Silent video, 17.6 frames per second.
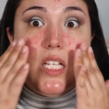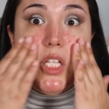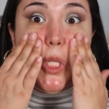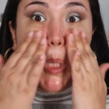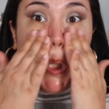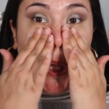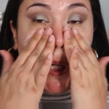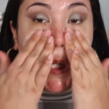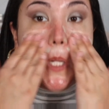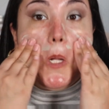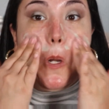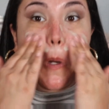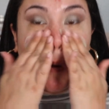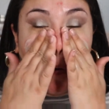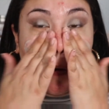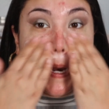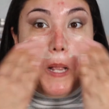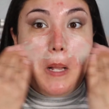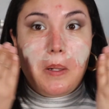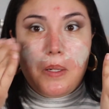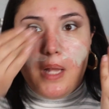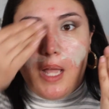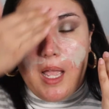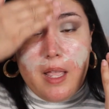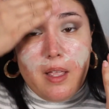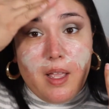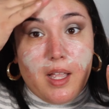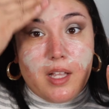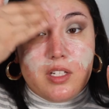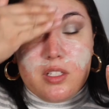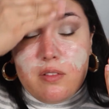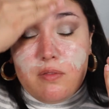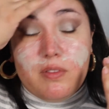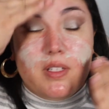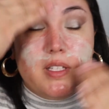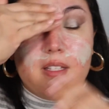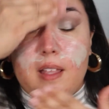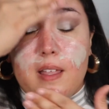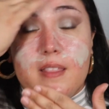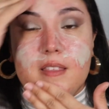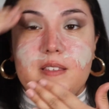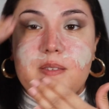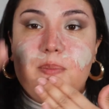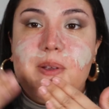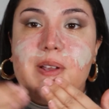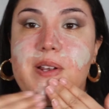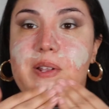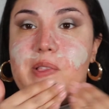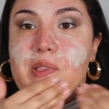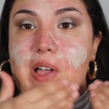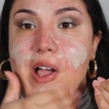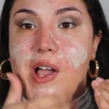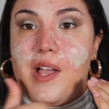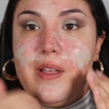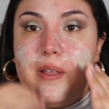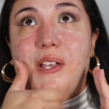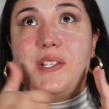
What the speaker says: look around. I actually really like this brand a lot.